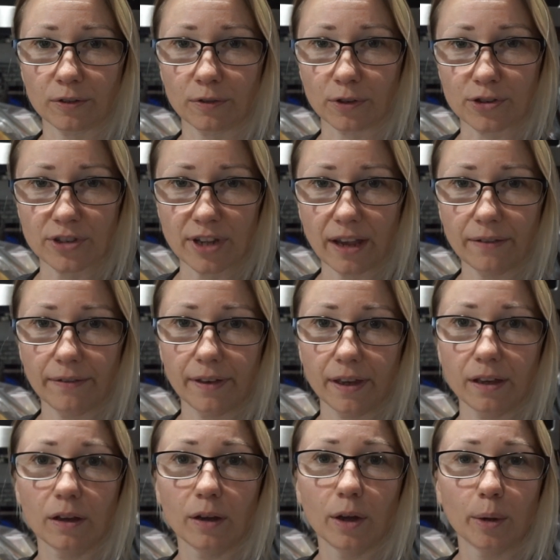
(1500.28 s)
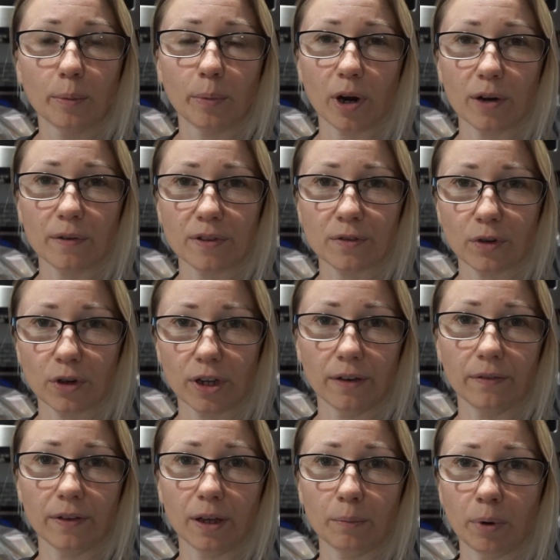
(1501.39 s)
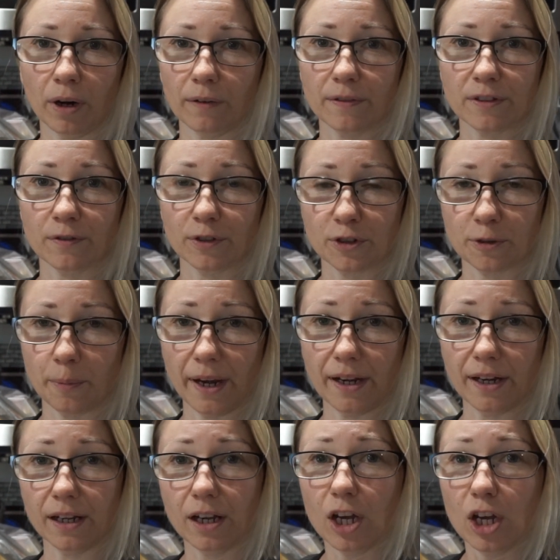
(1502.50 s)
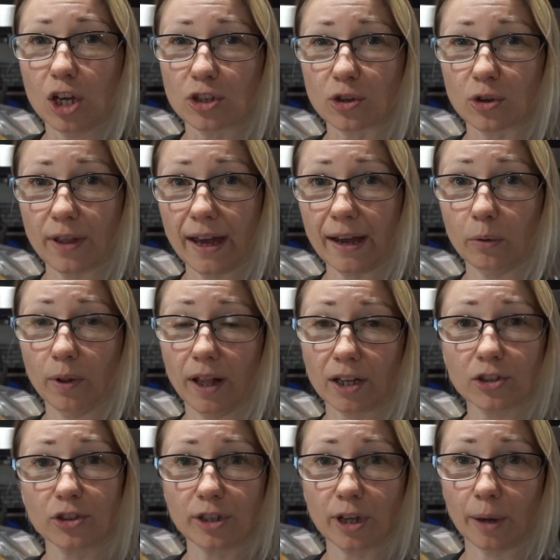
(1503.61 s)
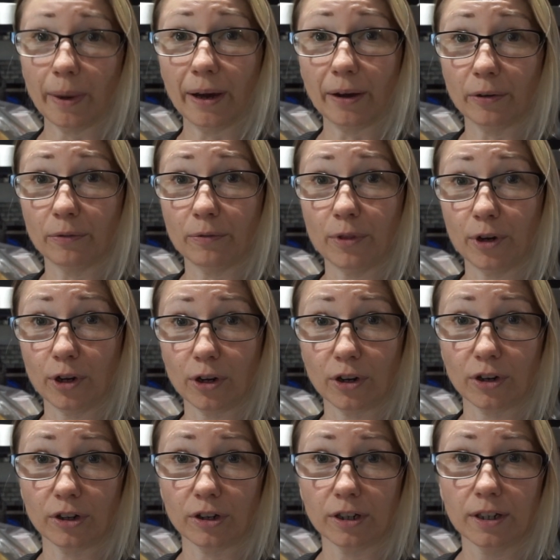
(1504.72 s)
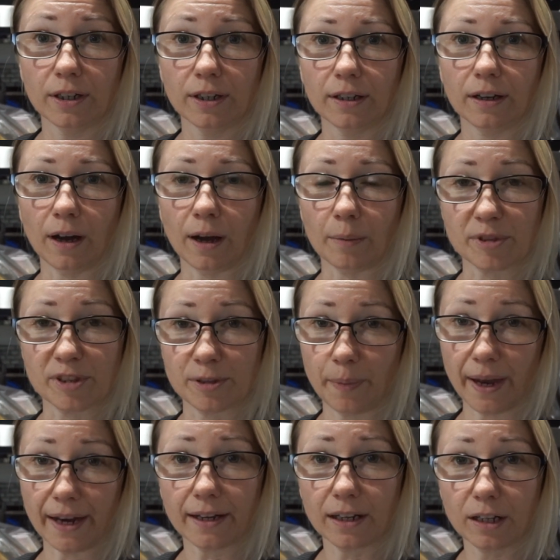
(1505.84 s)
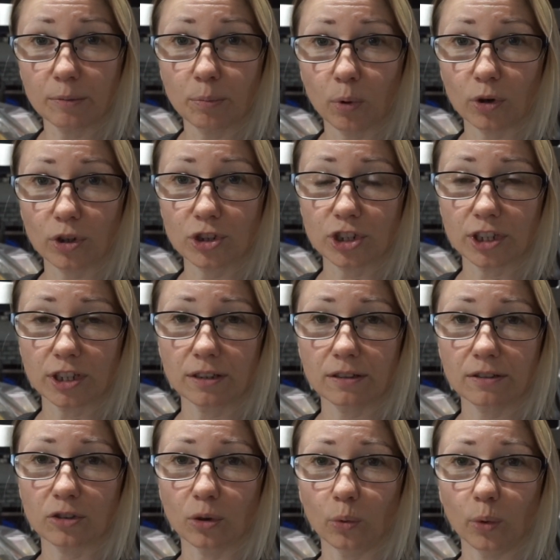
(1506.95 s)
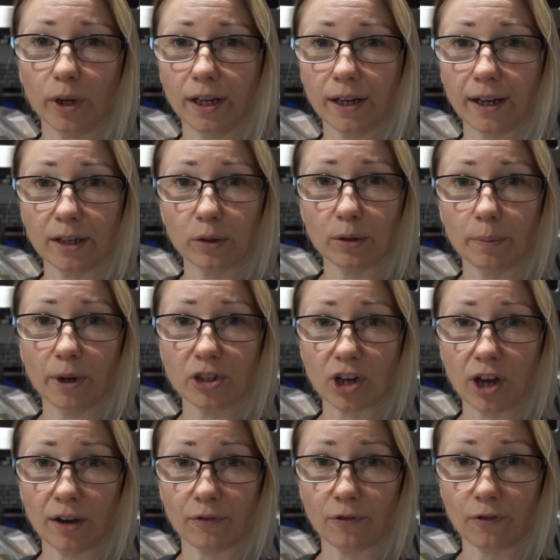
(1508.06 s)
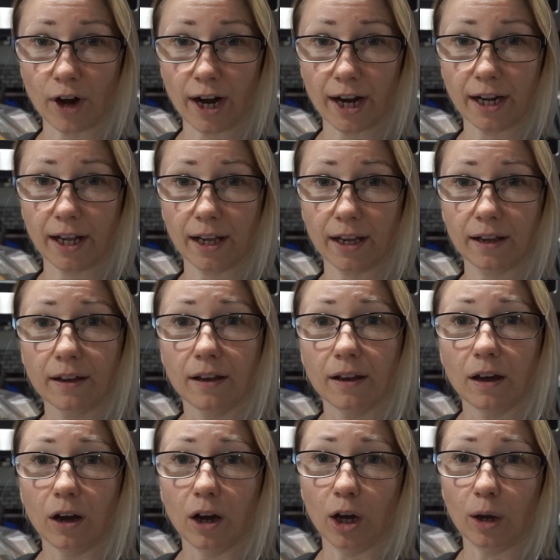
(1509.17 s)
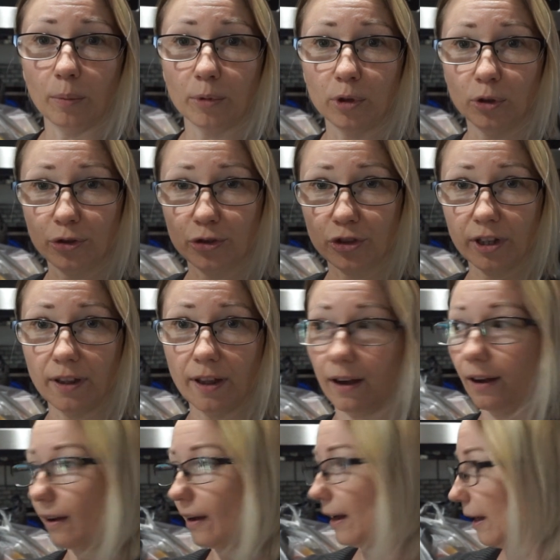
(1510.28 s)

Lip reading: for saving, part of it's for giving, part of it's for spending. So that will actually come out of their spending portion. So when I do the budget on Friday, you'll see that